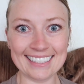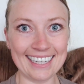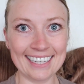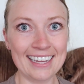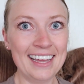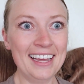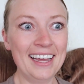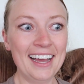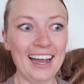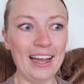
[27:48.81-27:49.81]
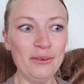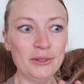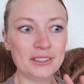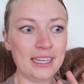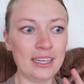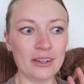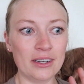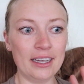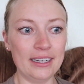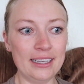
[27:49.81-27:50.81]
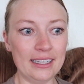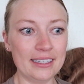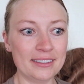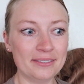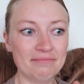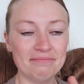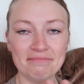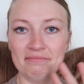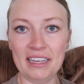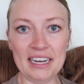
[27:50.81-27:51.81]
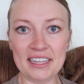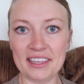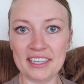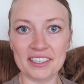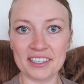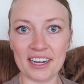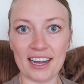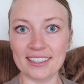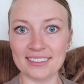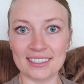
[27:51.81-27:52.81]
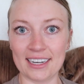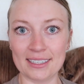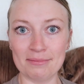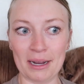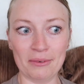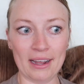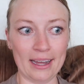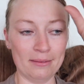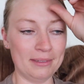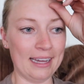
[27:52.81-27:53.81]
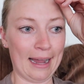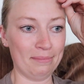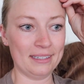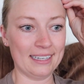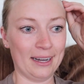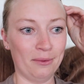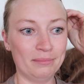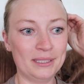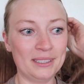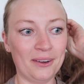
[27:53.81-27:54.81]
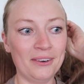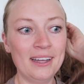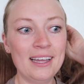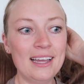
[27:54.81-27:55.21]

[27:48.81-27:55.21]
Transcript: Like, I will take anything you got, send it my way. I'll be happy to help. So